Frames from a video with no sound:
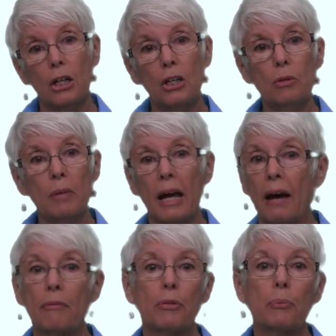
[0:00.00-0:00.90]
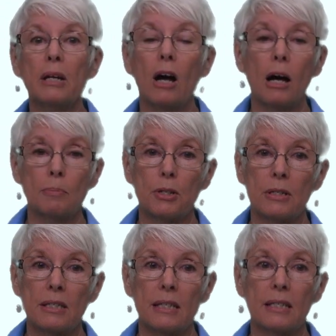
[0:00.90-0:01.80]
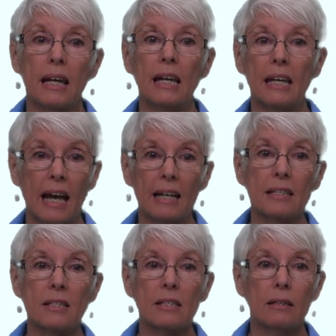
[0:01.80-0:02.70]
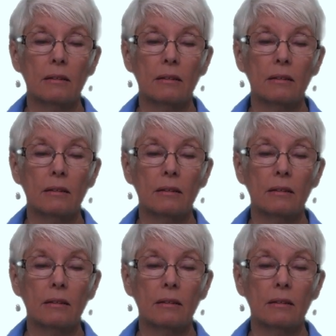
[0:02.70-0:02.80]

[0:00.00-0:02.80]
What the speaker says: You may have 3 options that say yes,